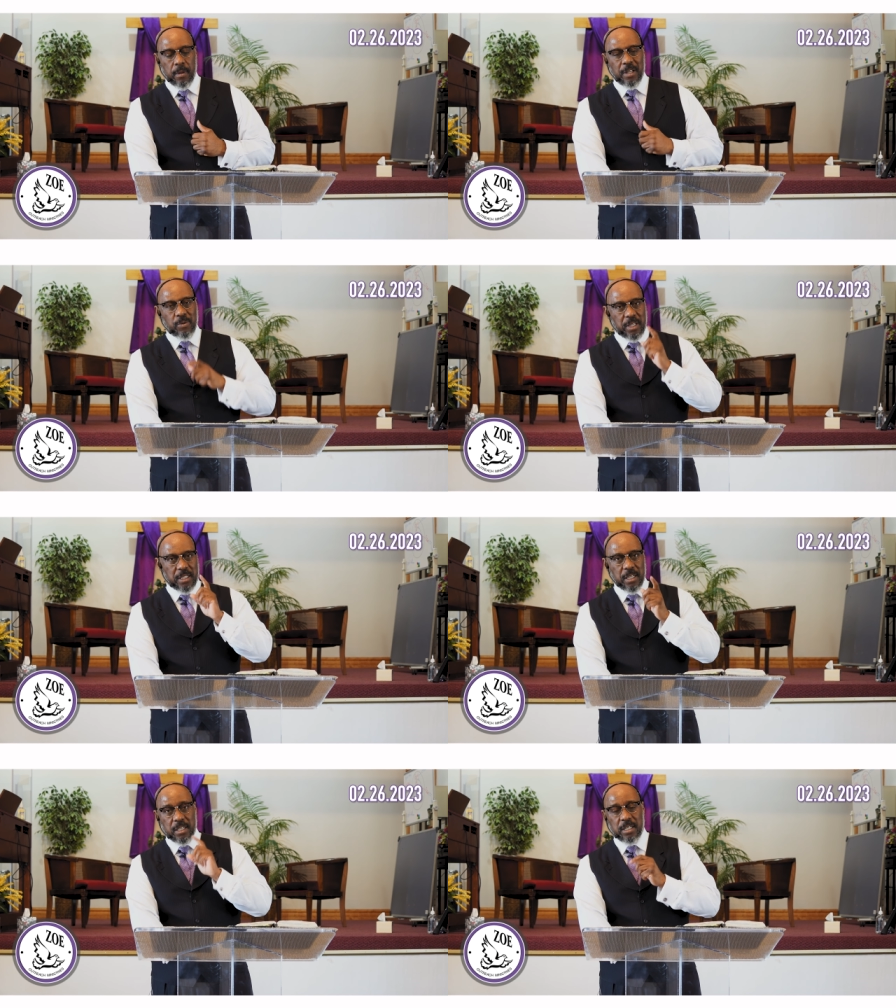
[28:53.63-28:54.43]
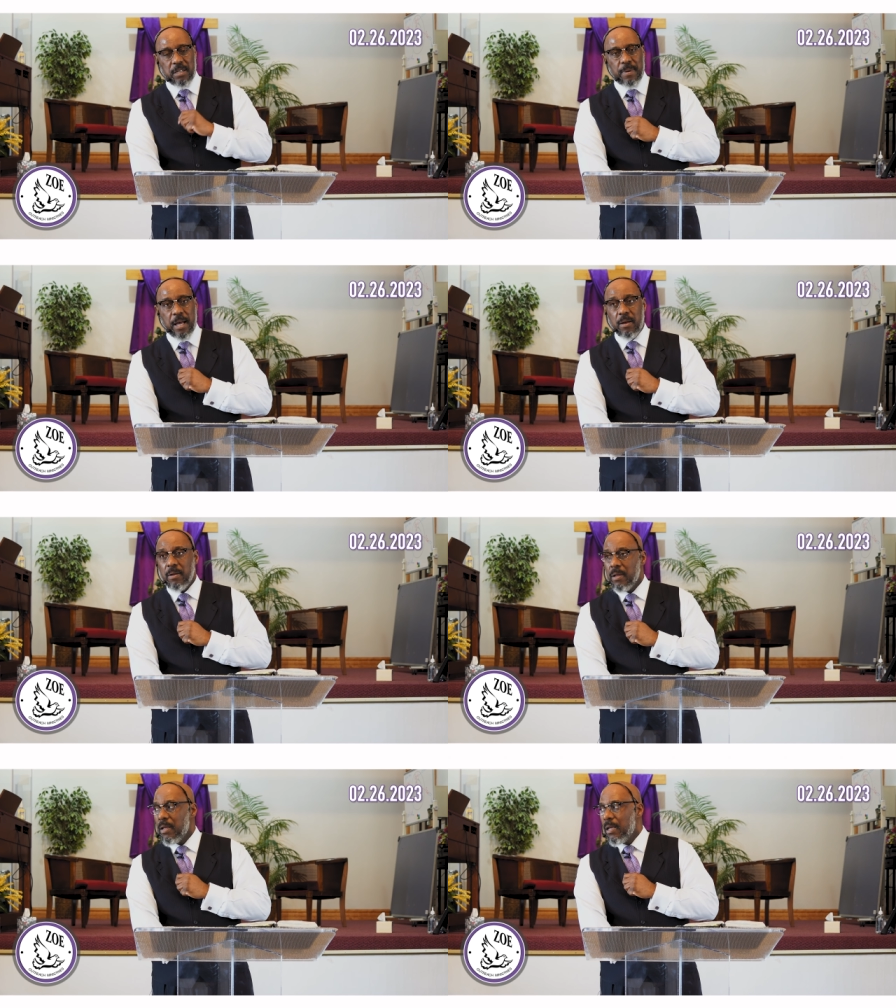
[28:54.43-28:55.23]
That's what the ascension is
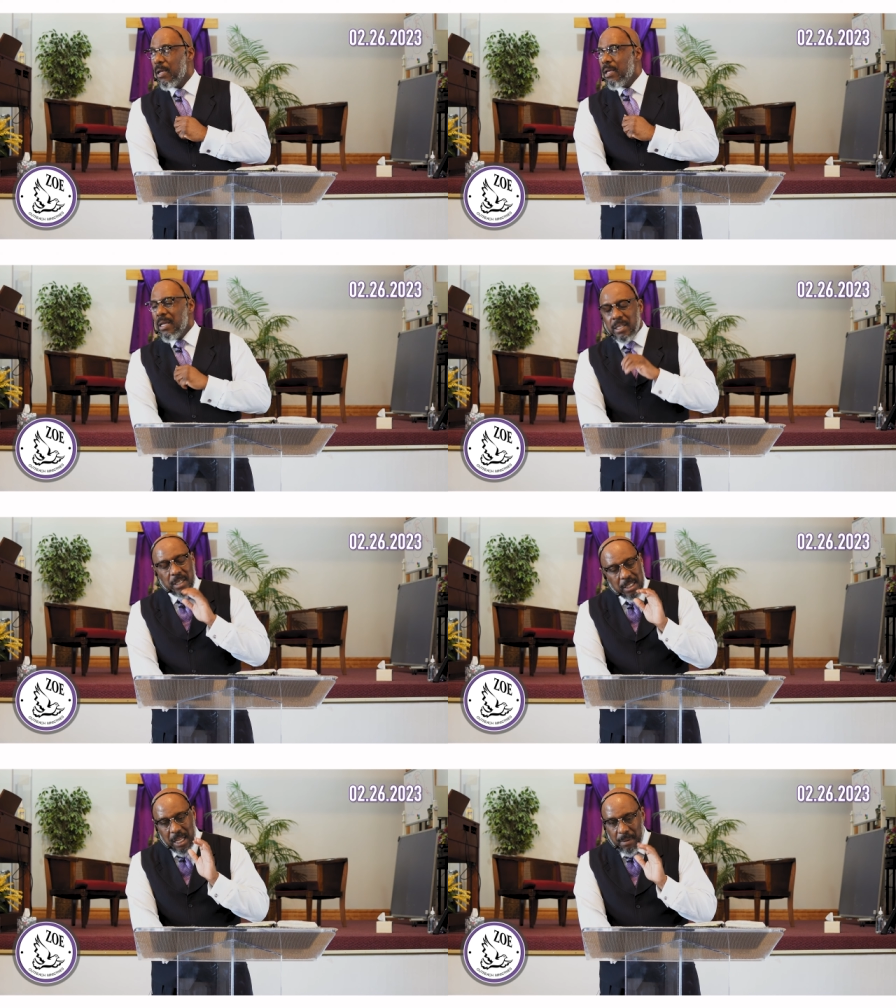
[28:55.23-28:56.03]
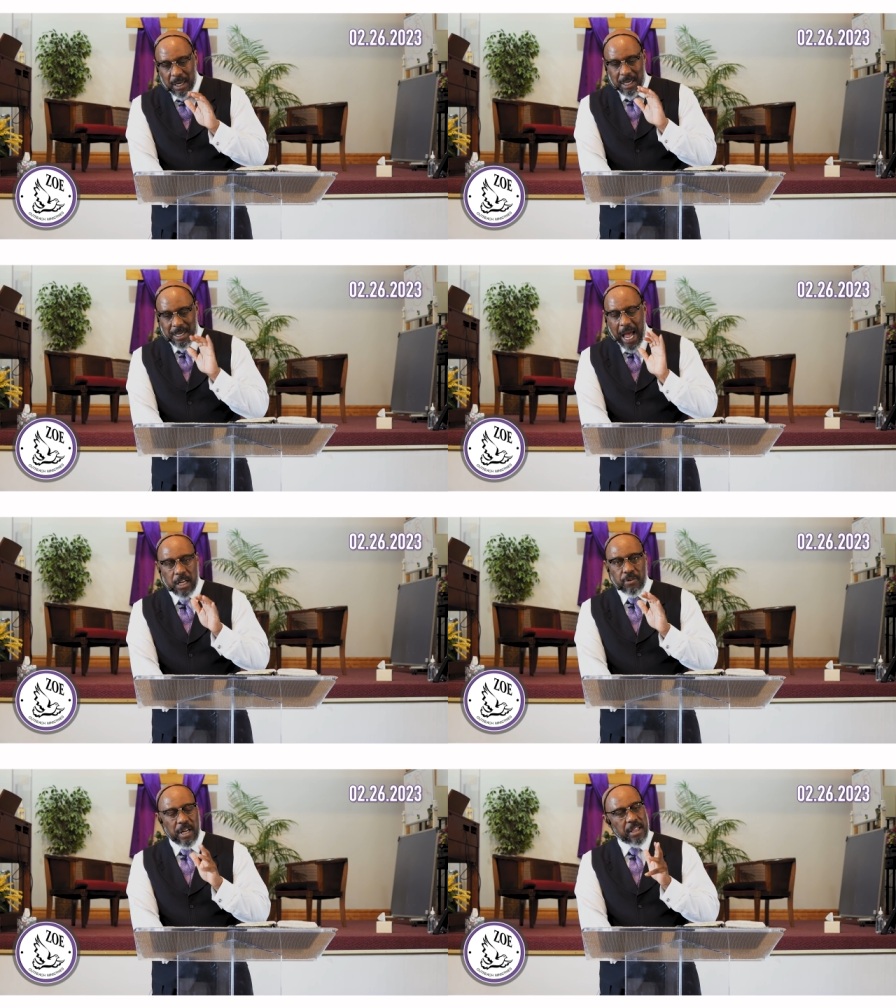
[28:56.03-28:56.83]
about. It's just not about a
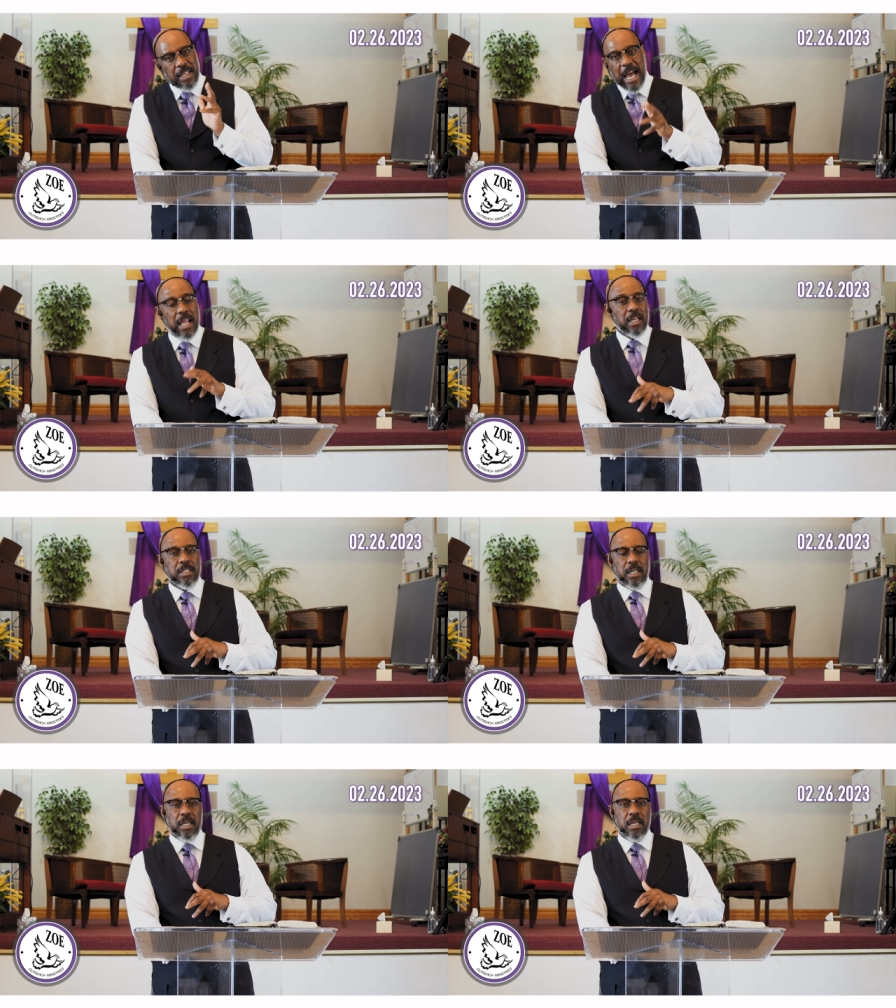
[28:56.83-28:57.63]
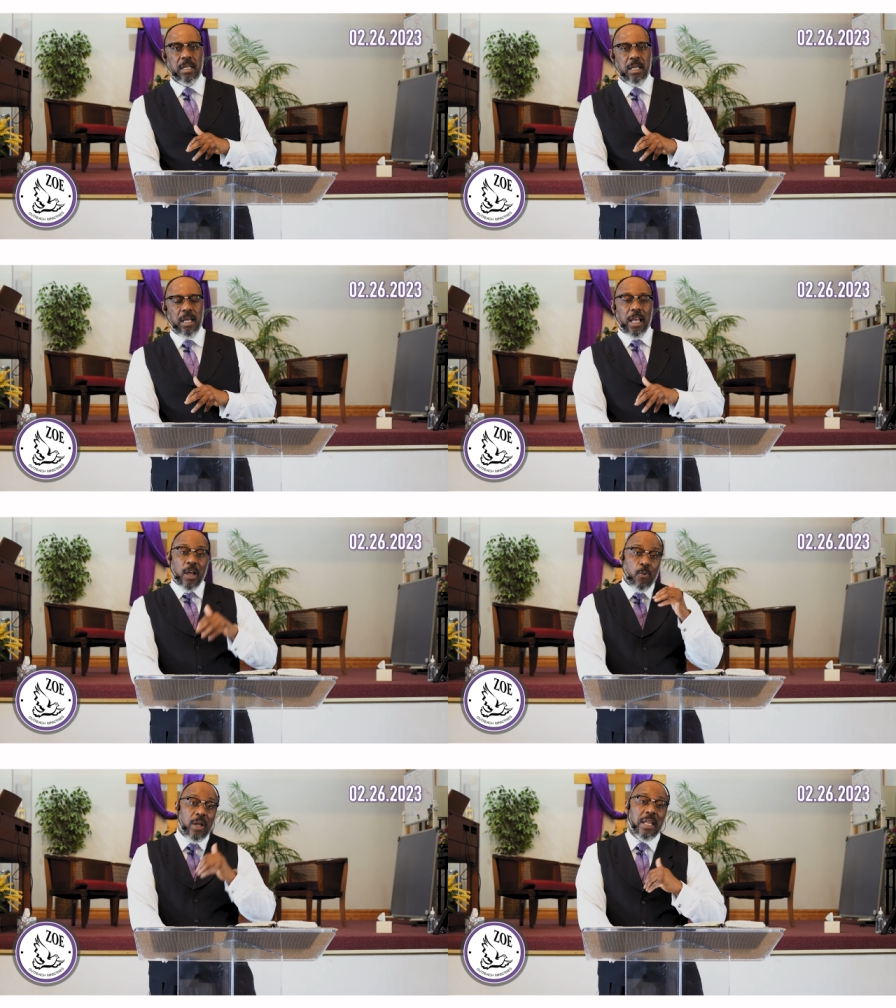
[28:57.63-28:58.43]
doctrine and theology.
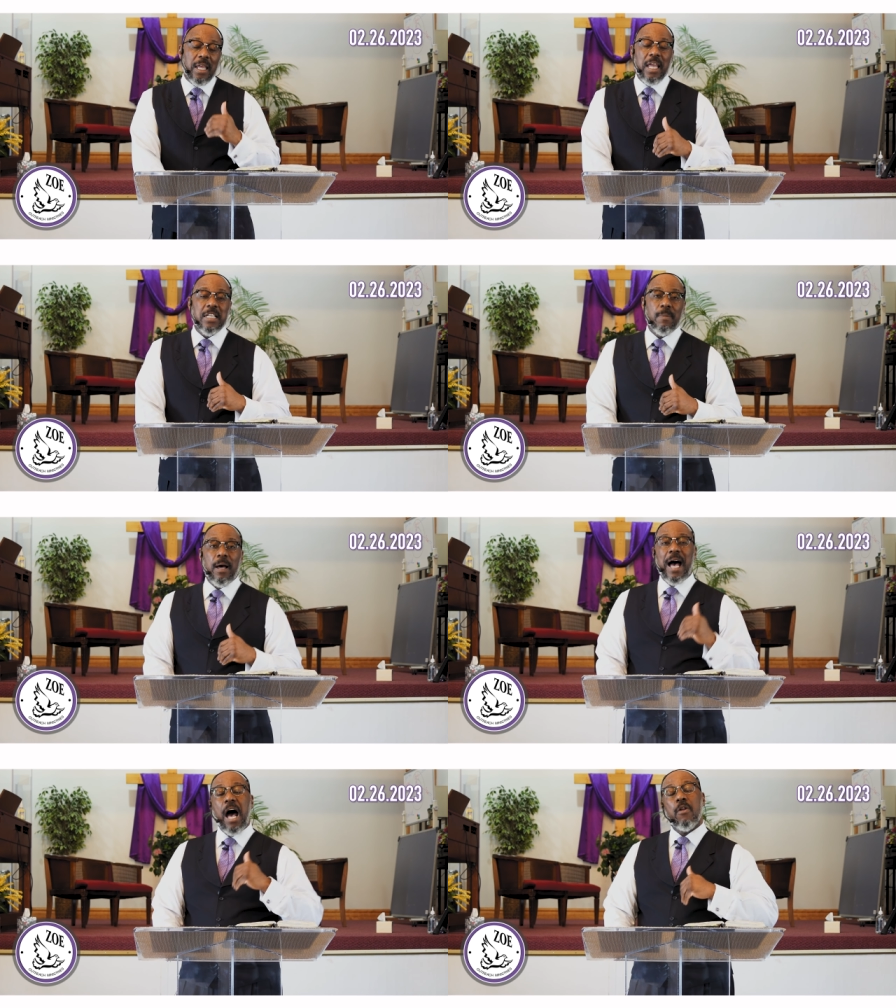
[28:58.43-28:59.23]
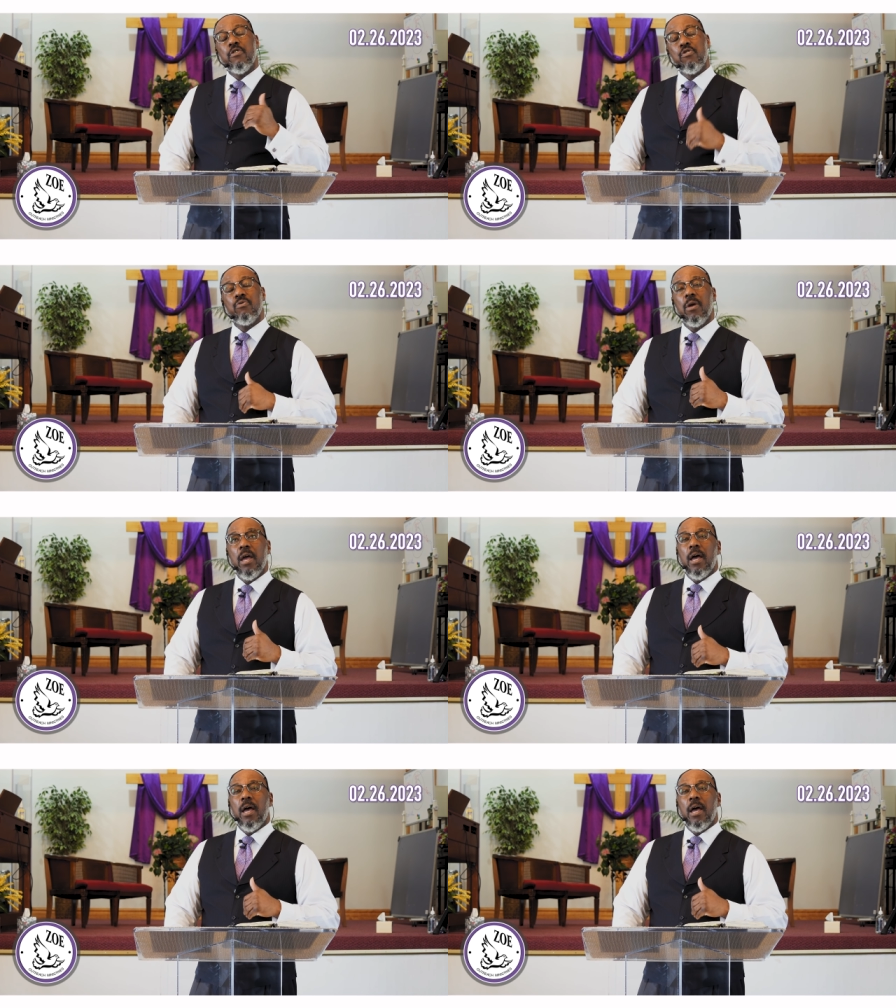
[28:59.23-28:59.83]
It really is about how do you